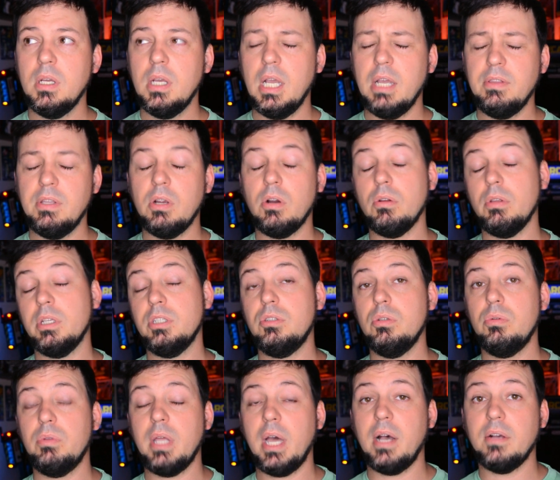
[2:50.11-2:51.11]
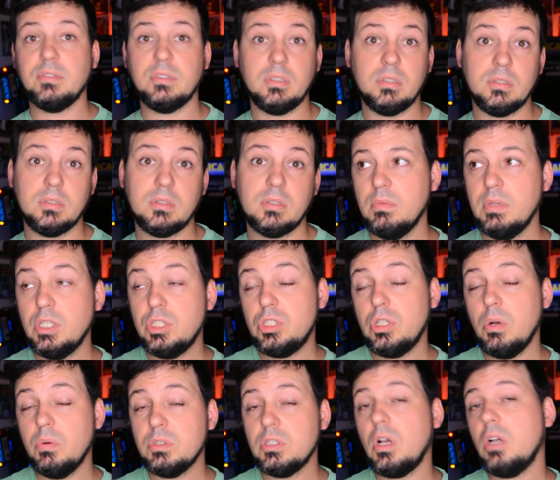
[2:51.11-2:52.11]
in the early 2000s. This
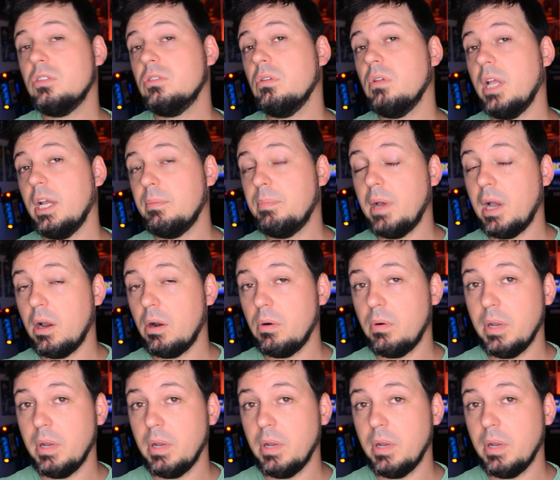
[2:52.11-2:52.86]
show is also like Power